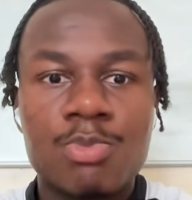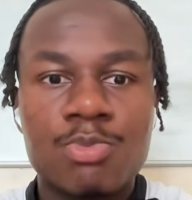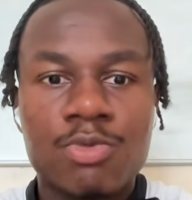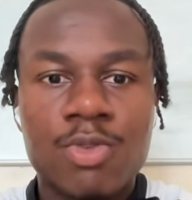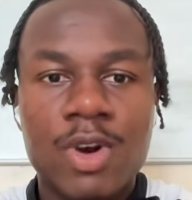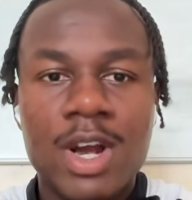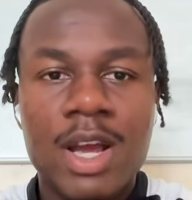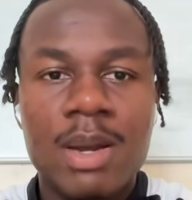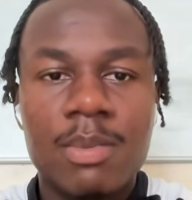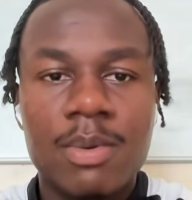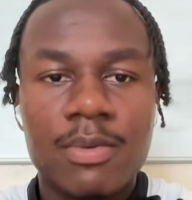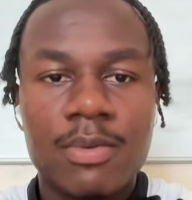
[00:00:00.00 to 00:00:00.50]

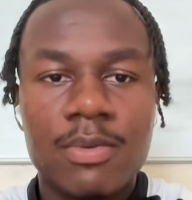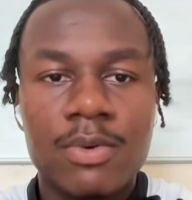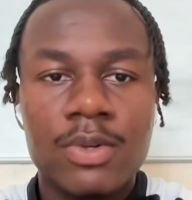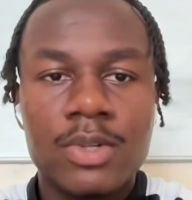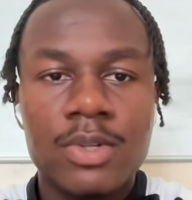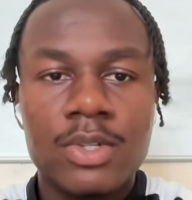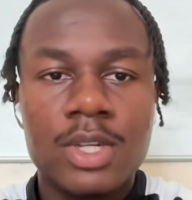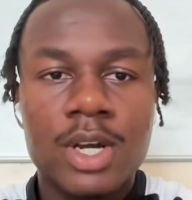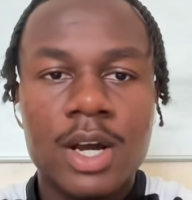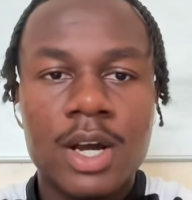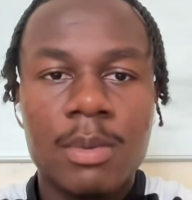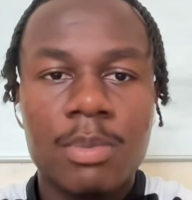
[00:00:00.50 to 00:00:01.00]
right before
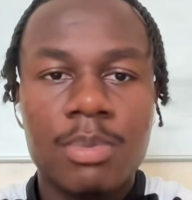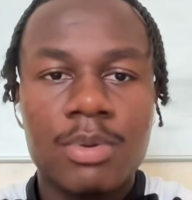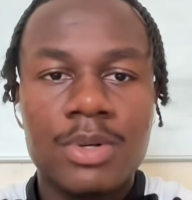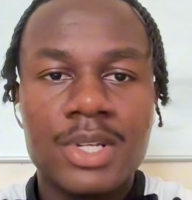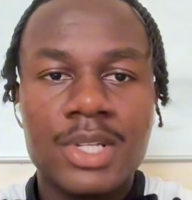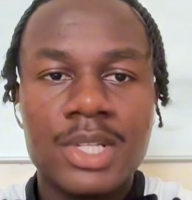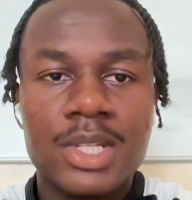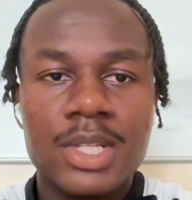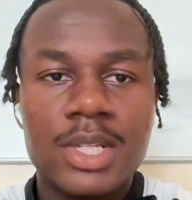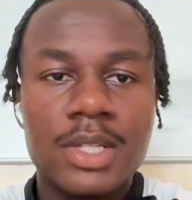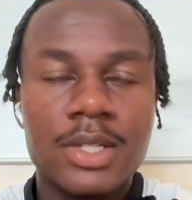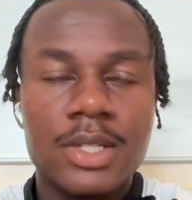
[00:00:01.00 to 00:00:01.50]
the start of
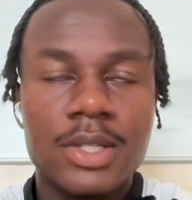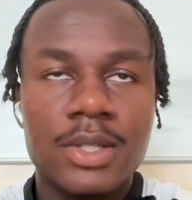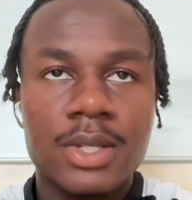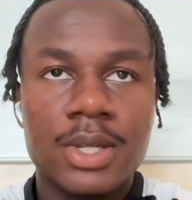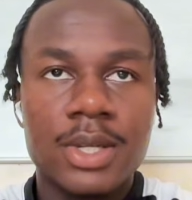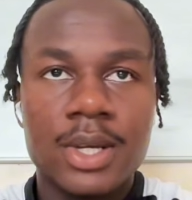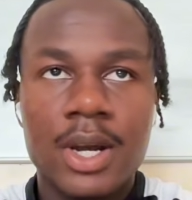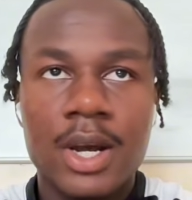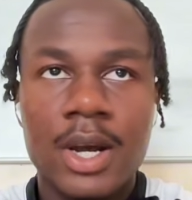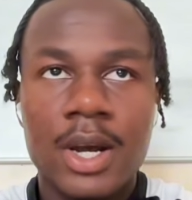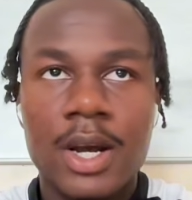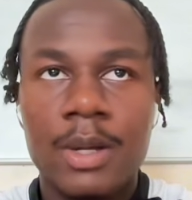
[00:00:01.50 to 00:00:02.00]
pre-season.
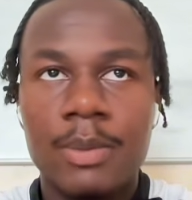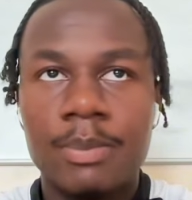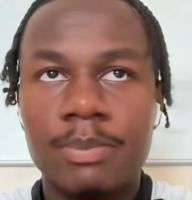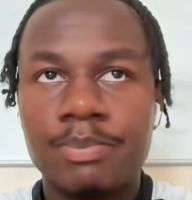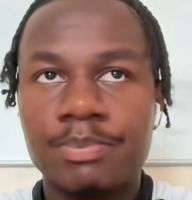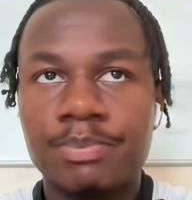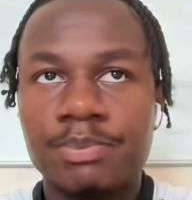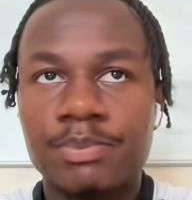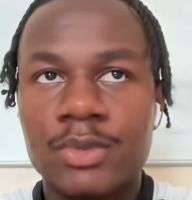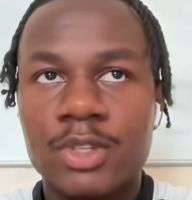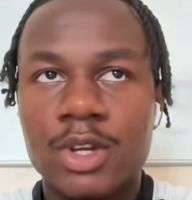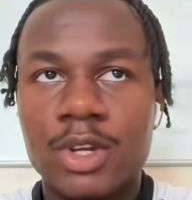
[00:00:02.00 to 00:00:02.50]

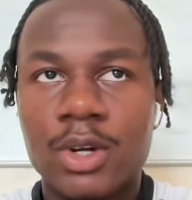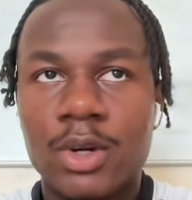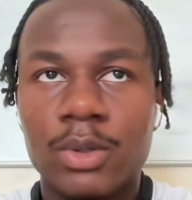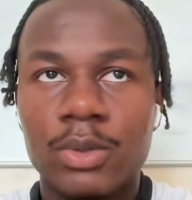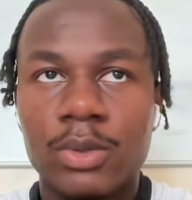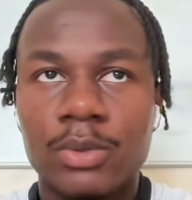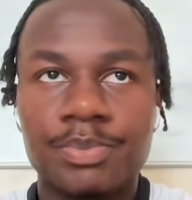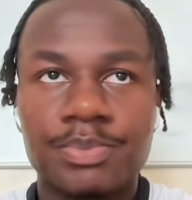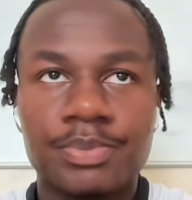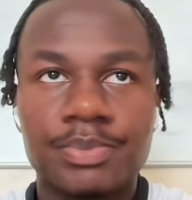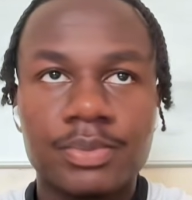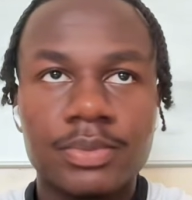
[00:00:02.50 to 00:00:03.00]

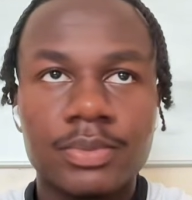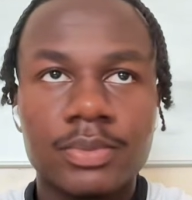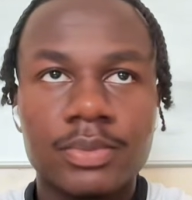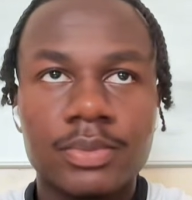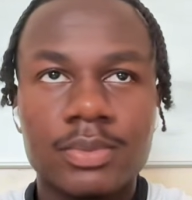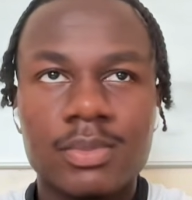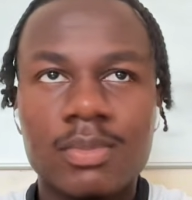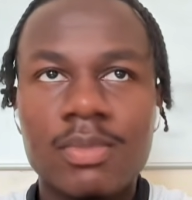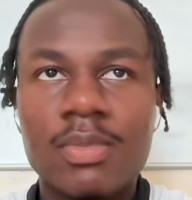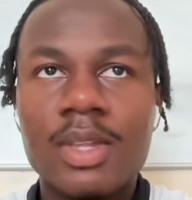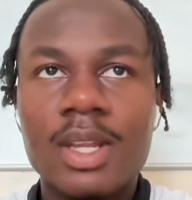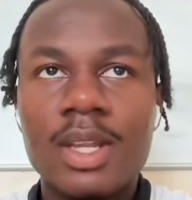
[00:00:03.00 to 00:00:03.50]
So
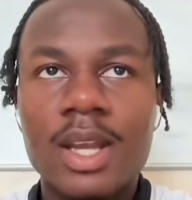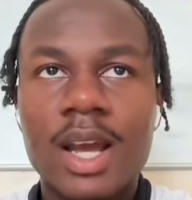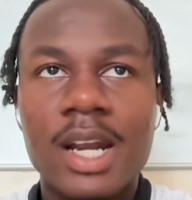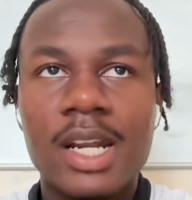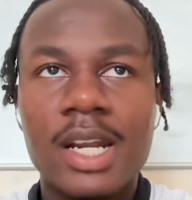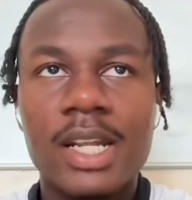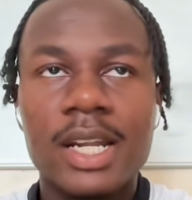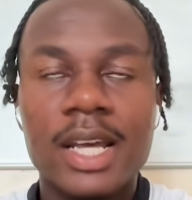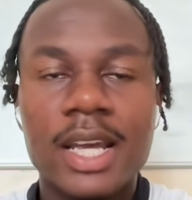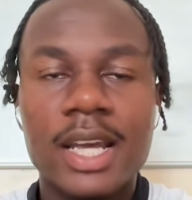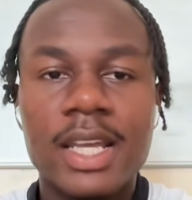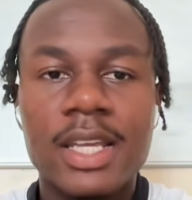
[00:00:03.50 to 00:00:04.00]

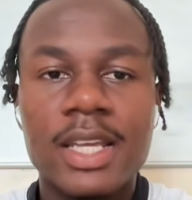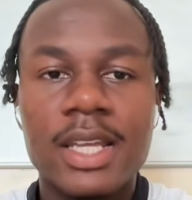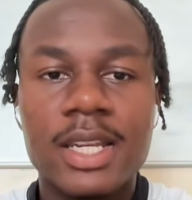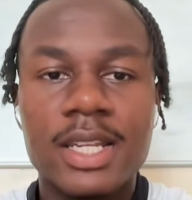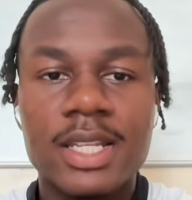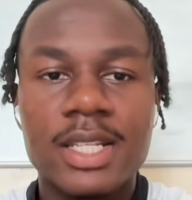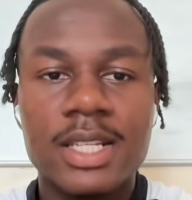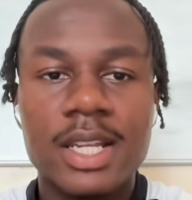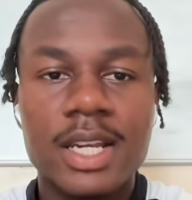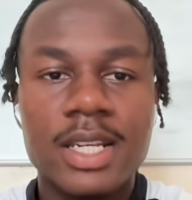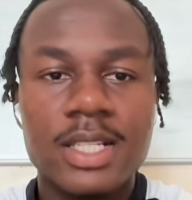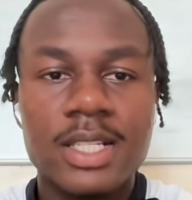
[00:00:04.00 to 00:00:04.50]
kind of late in
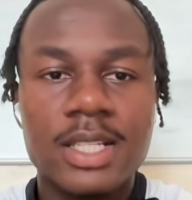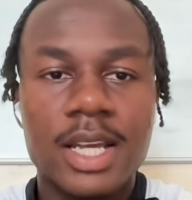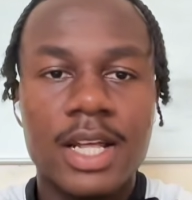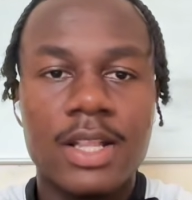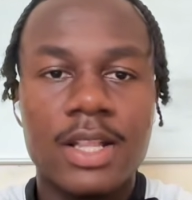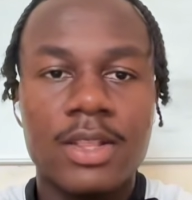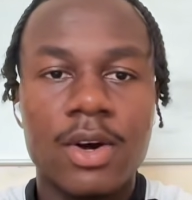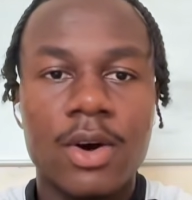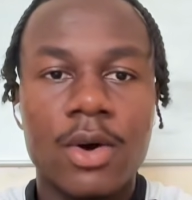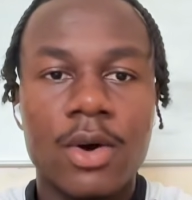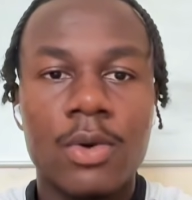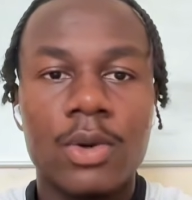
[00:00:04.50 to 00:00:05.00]
the sense
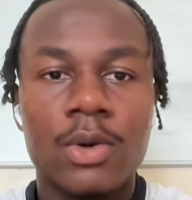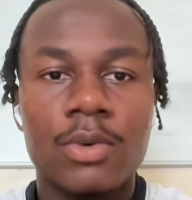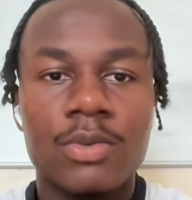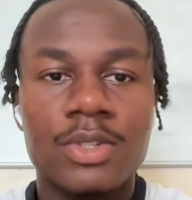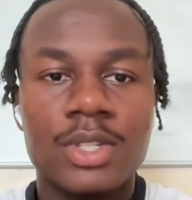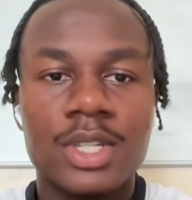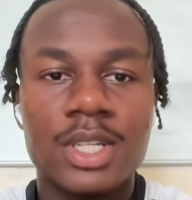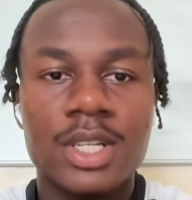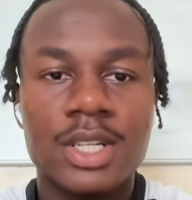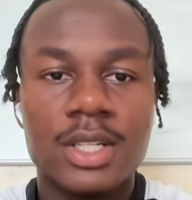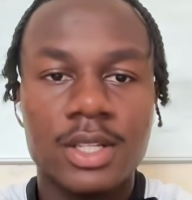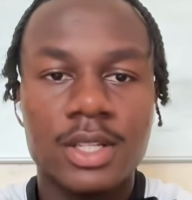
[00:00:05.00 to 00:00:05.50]
that the whole off
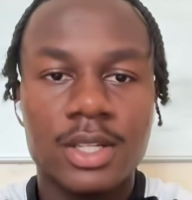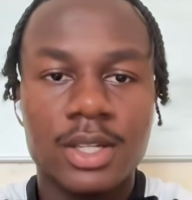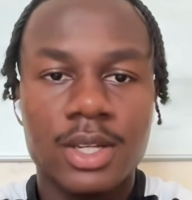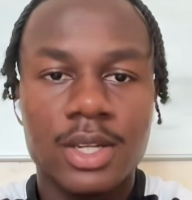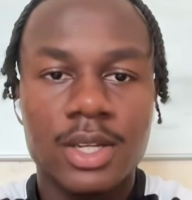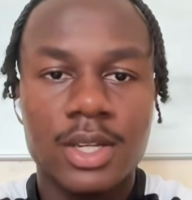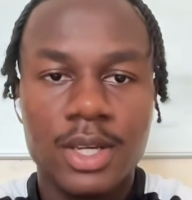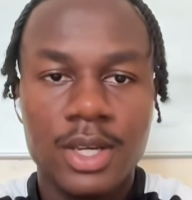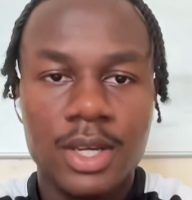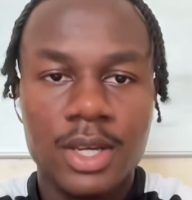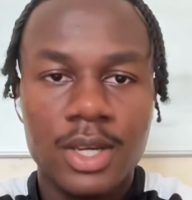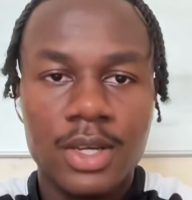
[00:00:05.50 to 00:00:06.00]

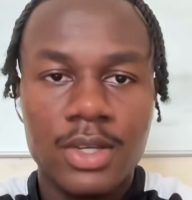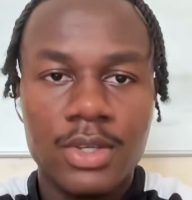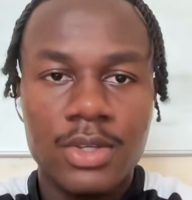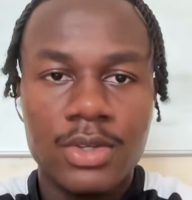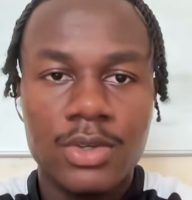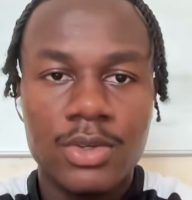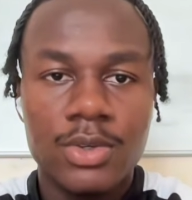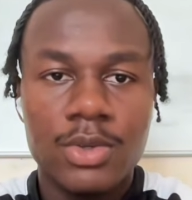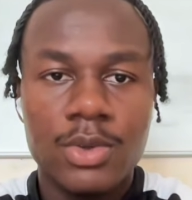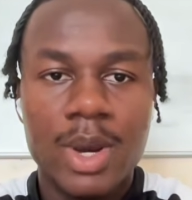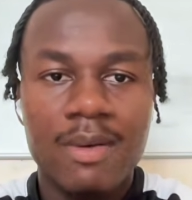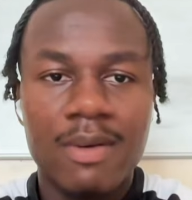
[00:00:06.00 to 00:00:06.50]
season,
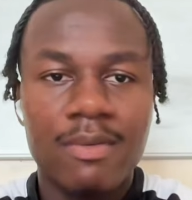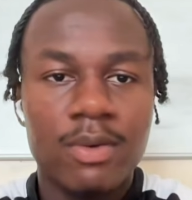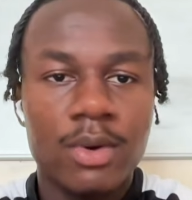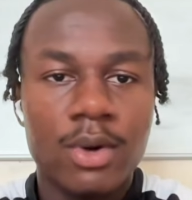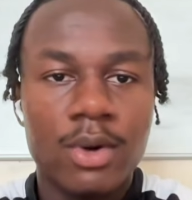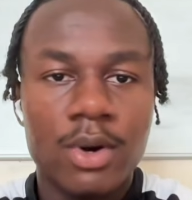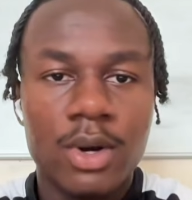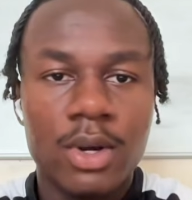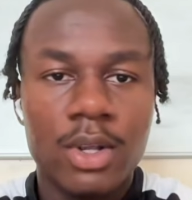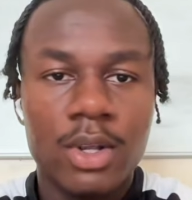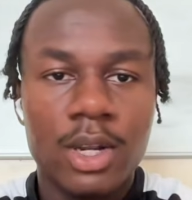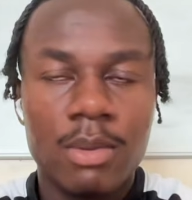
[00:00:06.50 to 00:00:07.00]
you haven't
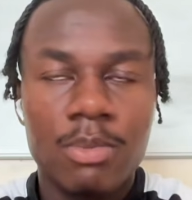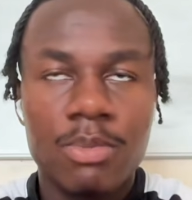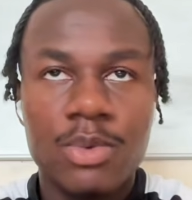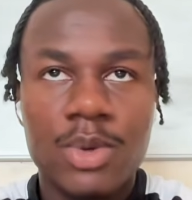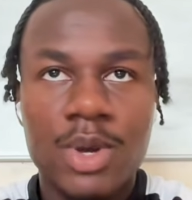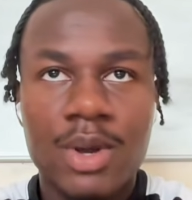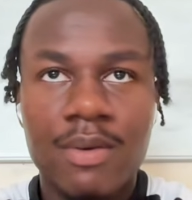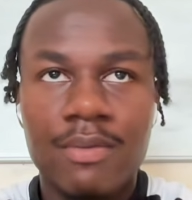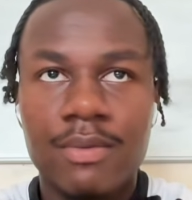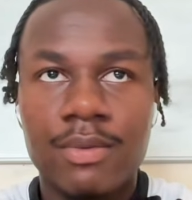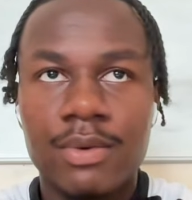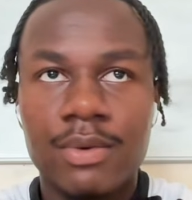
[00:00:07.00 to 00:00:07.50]
got a club,
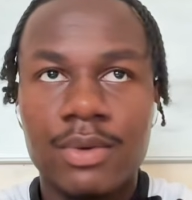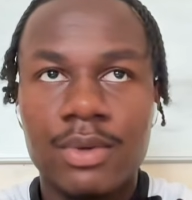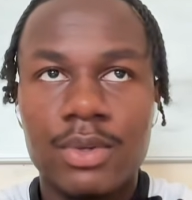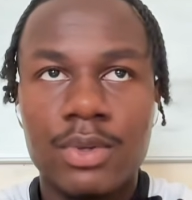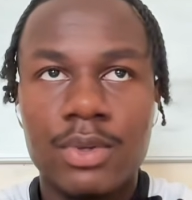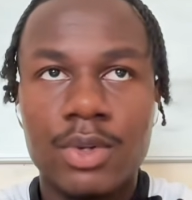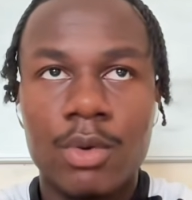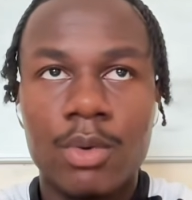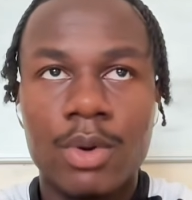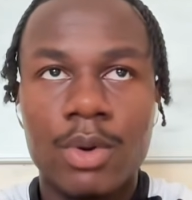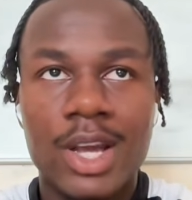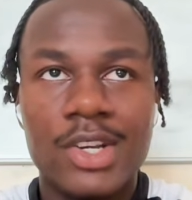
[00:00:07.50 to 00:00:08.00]

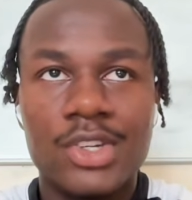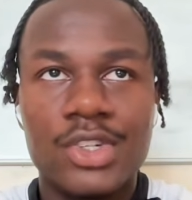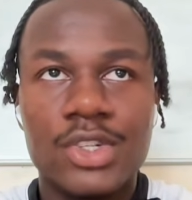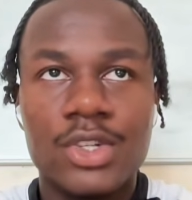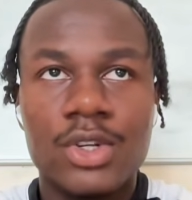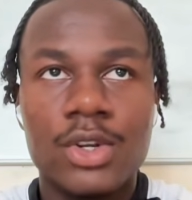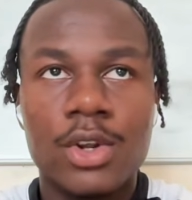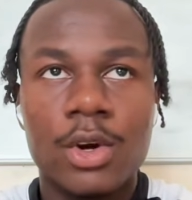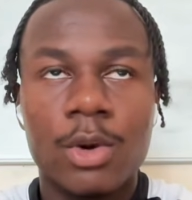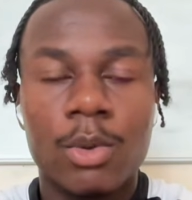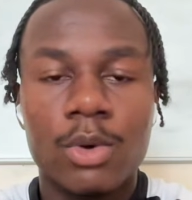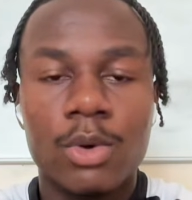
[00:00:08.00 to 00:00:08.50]
you don't
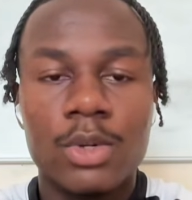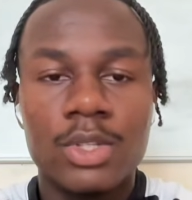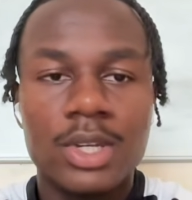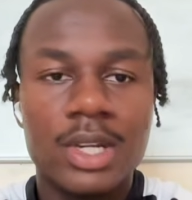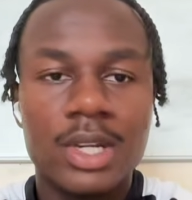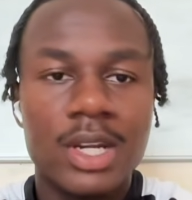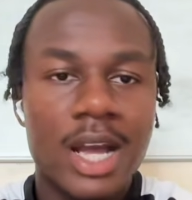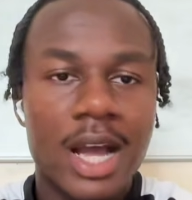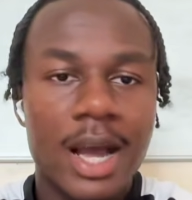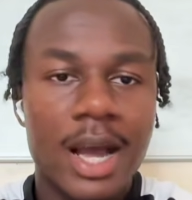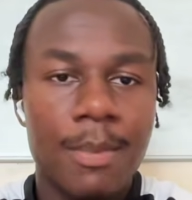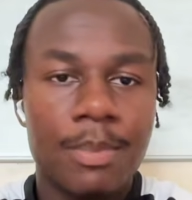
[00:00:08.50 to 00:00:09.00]
actually know what's
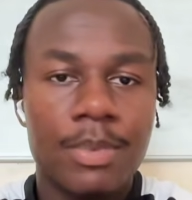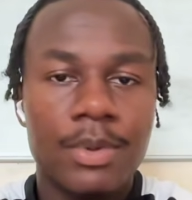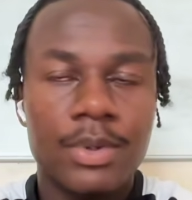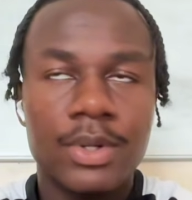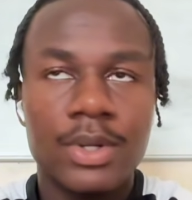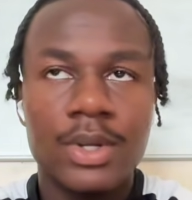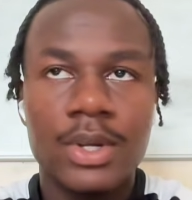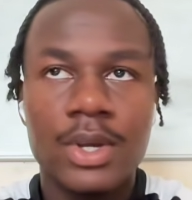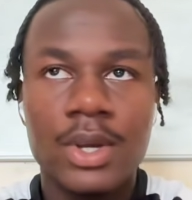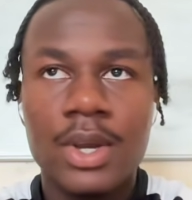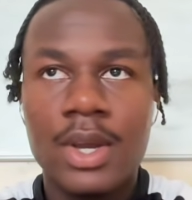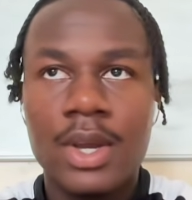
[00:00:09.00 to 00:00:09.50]
going to
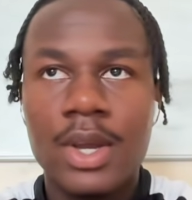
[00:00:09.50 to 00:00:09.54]
happen.